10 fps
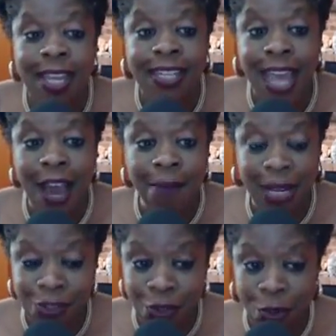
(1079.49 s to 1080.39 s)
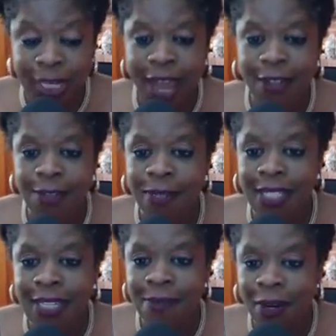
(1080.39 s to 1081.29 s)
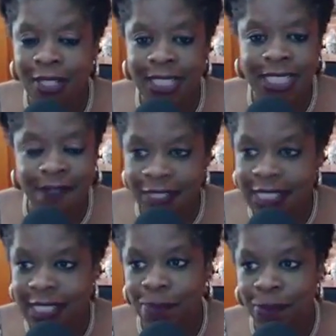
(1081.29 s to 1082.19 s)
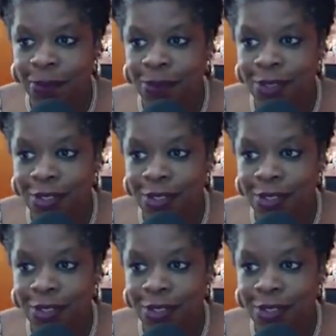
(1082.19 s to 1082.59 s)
Now, my new accountability partner is very simple,